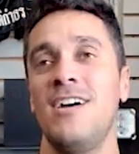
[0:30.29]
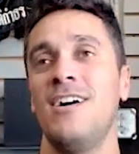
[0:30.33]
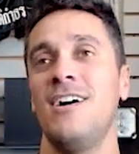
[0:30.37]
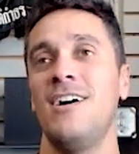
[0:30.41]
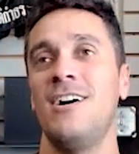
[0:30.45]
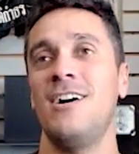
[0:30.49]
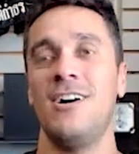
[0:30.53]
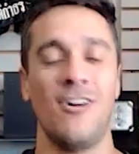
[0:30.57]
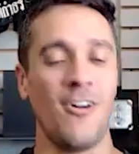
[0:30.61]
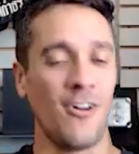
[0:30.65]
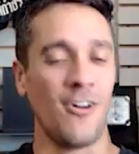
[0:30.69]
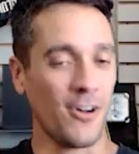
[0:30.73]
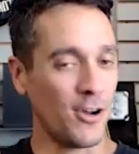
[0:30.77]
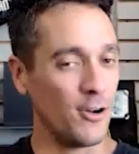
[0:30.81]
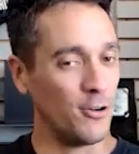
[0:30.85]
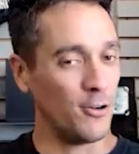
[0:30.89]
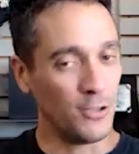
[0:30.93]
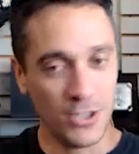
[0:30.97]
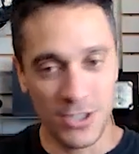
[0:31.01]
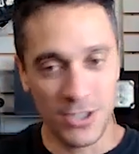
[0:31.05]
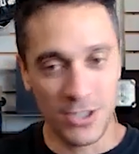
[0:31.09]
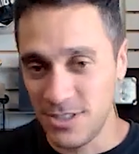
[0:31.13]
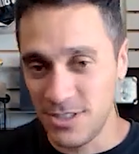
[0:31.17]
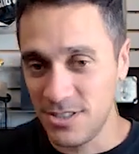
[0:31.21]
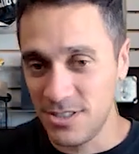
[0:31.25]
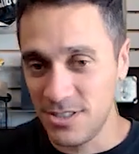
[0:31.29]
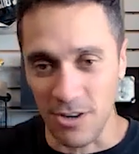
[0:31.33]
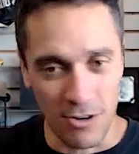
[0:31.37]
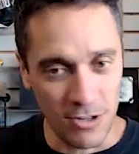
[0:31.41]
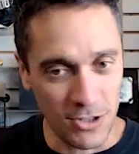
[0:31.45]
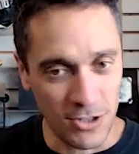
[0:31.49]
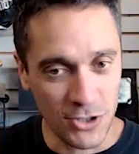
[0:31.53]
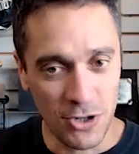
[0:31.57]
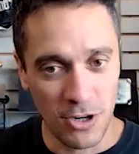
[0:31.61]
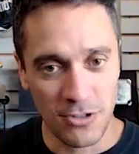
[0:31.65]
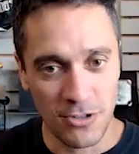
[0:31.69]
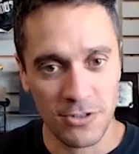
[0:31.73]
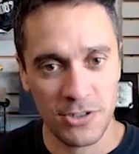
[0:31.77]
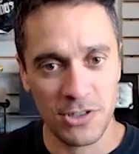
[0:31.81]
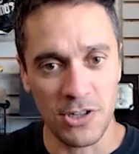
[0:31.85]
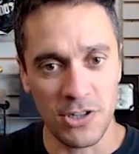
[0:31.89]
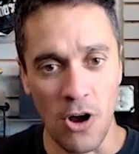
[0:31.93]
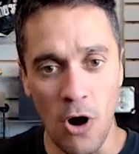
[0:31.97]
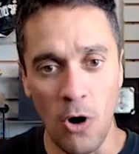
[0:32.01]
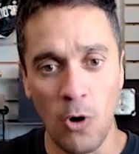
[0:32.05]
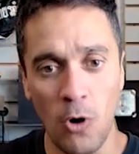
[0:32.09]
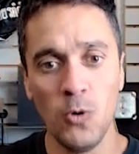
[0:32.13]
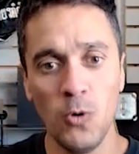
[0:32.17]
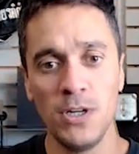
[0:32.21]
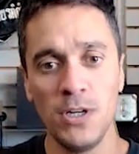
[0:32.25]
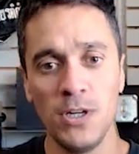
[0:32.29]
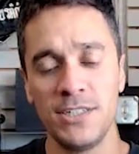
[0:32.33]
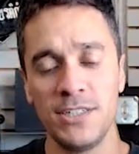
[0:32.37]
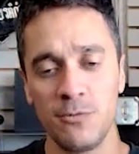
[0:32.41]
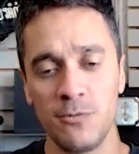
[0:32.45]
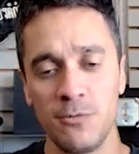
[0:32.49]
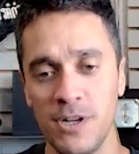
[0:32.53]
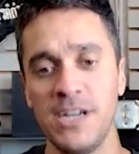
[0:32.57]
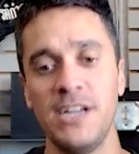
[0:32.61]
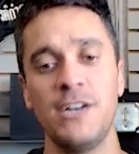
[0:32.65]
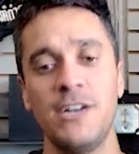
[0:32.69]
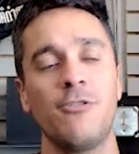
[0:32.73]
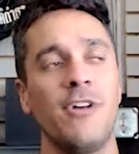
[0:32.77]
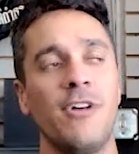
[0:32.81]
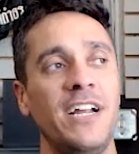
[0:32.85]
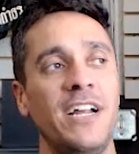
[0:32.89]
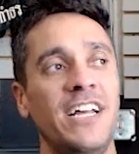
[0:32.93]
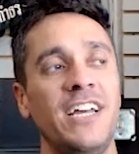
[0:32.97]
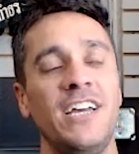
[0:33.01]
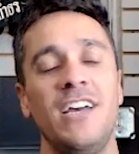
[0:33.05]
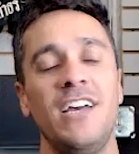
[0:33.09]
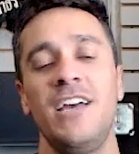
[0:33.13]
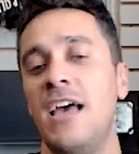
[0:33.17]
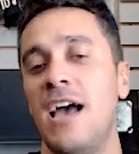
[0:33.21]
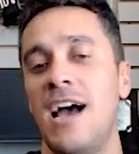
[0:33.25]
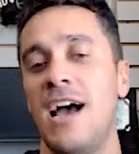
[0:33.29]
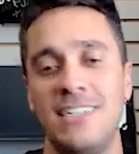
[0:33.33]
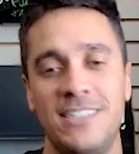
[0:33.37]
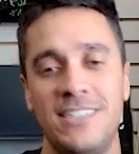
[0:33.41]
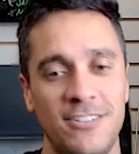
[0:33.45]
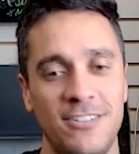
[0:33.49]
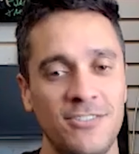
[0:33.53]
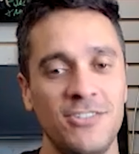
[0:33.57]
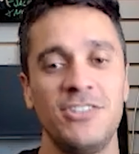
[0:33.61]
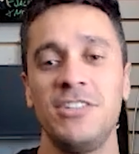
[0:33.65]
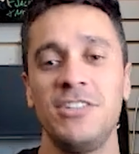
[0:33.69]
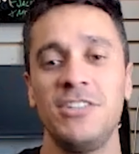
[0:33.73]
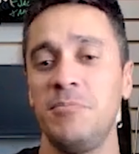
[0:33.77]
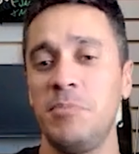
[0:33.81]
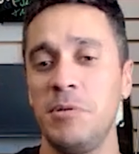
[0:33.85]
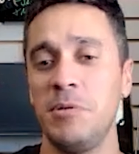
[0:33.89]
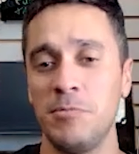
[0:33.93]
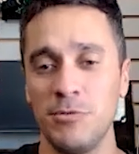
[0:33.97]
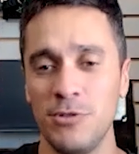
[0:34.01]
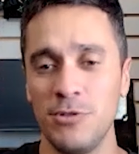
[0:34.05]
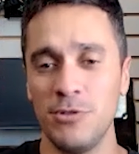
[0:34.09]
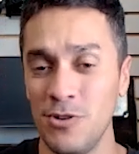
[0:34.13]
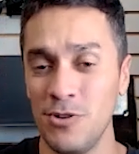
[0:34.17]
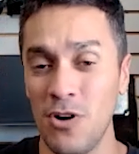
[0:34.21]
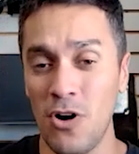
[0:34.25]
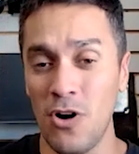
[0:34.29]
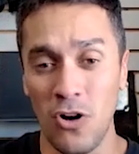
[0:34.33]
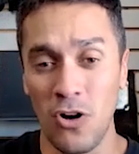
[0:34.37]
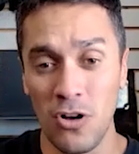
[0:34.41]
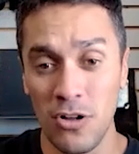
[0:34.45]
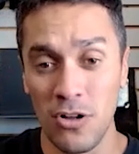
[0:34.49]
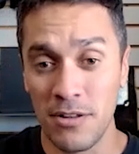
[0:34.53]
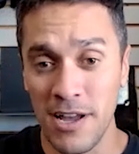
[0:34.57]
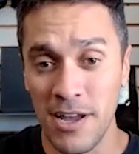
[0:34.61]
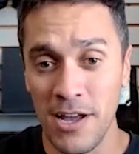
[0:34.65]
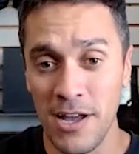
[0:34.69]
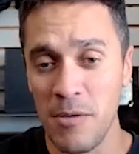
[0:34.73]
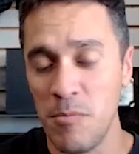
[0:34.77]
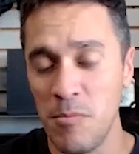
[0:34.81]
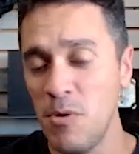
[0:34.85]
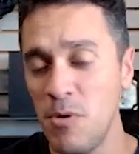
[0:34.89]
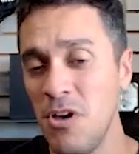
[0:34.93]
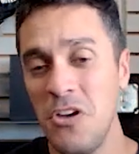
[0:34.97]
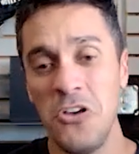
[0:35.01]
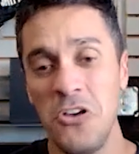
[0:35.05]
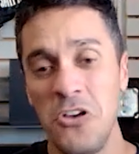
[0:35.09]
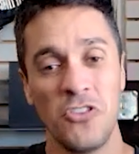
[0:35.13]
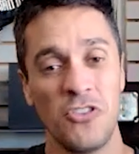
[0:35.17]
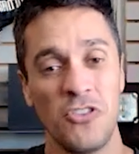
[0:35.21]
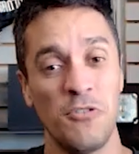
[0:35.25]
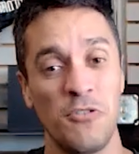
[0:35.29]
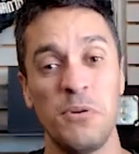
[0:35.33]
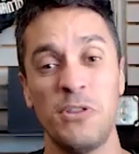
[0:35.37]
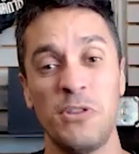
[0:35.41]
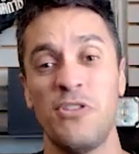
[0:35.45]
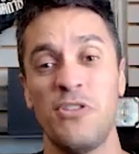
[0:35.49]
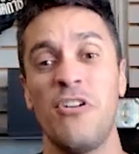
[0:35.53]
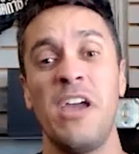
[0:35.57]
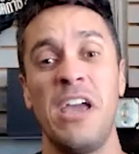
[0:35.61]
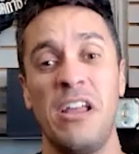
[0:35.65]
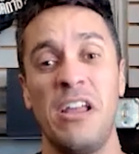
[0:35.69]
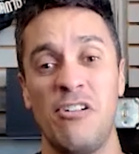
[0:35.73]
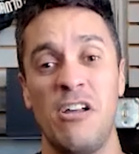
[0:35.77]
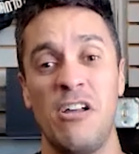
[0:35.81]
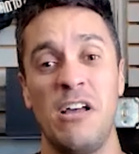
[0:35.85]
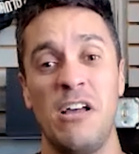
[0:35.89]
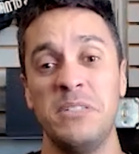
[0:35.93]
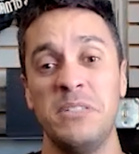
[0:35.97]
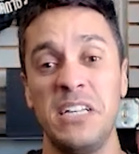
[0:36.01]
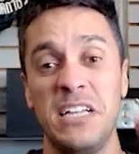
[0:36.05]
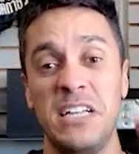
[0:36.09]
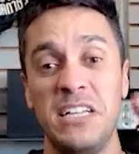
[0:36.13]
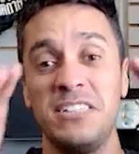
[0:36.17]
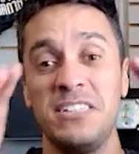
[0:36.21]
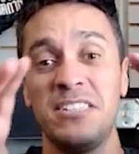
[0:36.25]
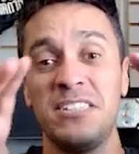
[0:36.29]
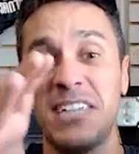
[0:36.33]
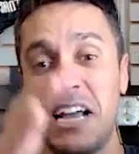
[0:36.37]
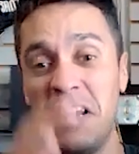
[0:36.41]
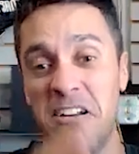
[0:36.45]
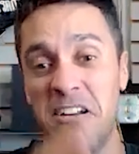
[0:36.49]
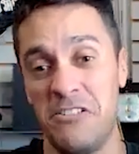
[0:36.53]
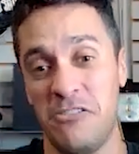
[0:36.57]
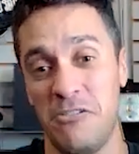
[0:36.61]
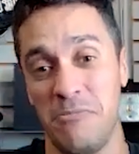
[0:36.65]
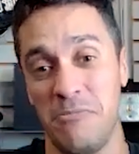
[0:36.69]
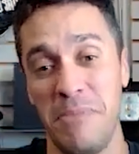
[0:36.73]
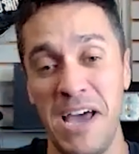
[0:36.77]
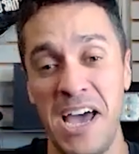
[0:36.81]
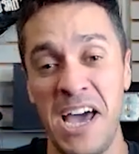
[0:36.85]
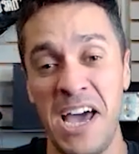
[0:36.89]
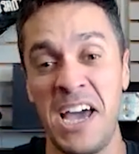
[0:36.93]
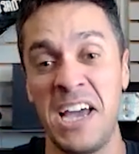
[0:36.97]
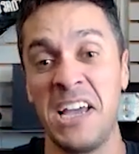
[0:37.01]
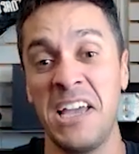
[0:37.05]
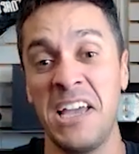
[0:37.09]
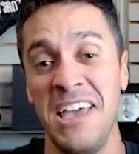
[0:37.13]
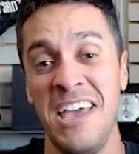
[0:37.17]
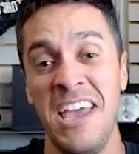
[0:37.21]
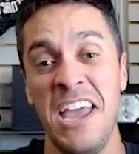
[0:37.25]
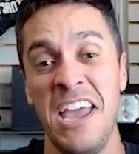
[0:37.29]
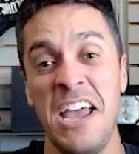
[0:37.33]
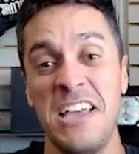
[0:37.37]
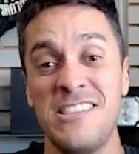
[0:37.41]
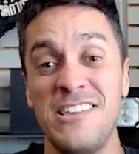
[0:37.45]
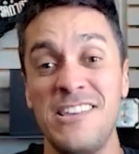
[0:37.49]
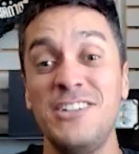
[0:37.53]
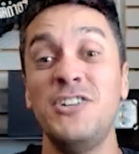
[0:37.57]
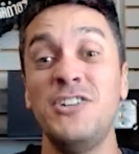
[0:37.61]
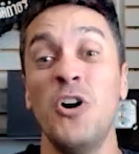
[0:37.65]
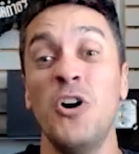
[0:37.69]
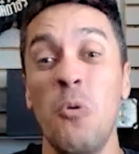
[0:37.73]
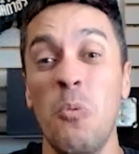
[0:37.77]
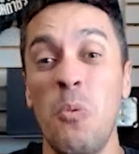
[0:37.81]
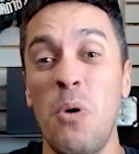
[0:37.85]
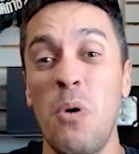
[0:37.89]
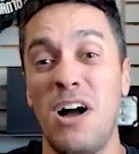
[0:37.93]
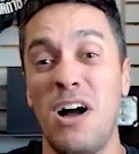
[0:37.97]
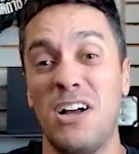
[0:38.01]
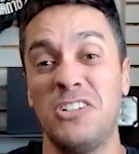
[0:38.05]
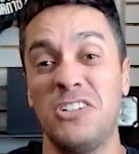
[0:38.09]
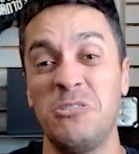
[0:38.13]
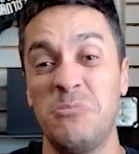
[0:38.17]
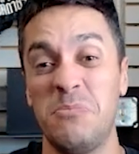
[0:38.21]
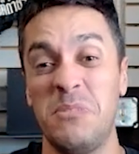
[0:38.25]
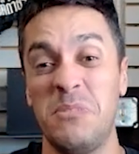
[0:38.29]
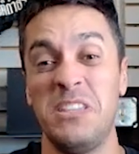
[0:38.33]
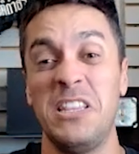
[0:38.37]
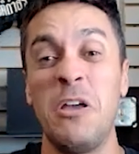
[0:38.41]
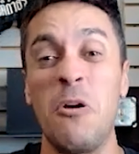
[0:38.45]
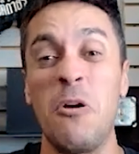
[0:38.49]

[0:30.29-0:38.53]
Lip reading: Our coaches, our instructors always reiterate it. I still see people do it all the time. They'll put their hand wraps inside of their bag, and they don't wash them, and they